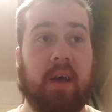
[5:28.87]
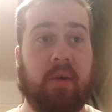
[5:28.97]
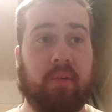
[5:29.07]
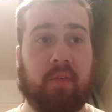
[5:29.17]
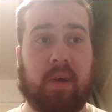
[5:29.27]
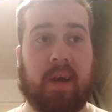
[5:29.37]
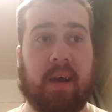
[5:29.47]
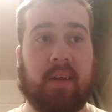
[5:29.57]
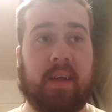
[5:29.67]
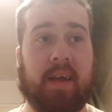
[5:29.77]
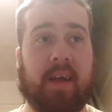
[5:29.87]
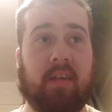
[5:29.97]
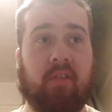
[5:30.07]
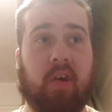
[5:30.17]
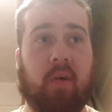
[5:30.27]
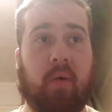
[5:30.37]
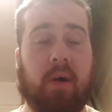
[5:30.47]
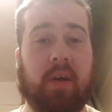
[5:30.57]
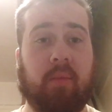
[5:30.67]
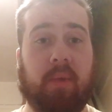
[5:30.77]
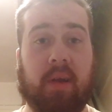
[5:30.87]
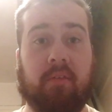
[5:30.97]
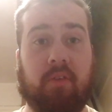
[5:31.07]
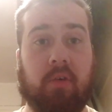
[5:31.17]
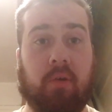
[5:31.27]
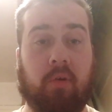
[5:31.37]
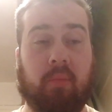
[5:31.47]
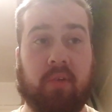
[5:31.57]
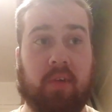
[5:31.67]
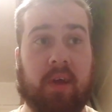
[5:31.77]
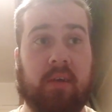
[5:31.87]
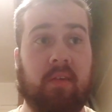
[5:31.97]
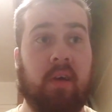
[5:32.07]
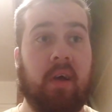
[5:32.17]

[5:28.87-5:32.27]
It was very hectic, so I did make a few little mistakes.